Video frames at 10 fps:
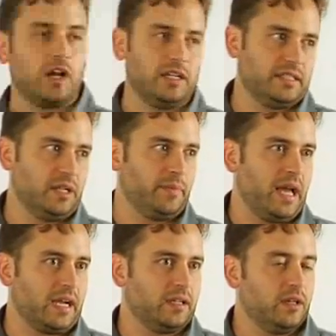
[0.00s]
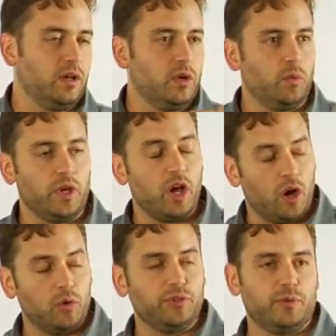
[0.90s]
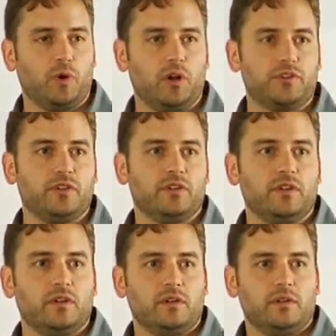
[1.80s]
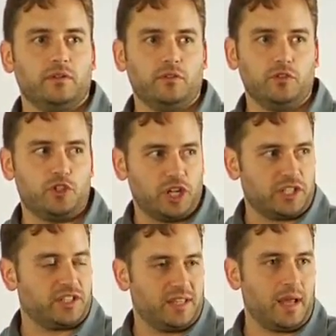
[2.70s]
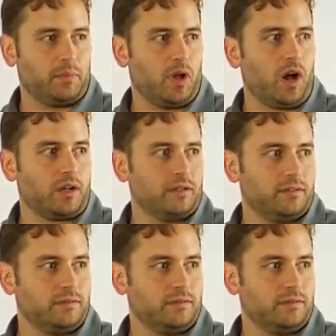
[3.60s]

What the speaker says: content back. We only want just that block.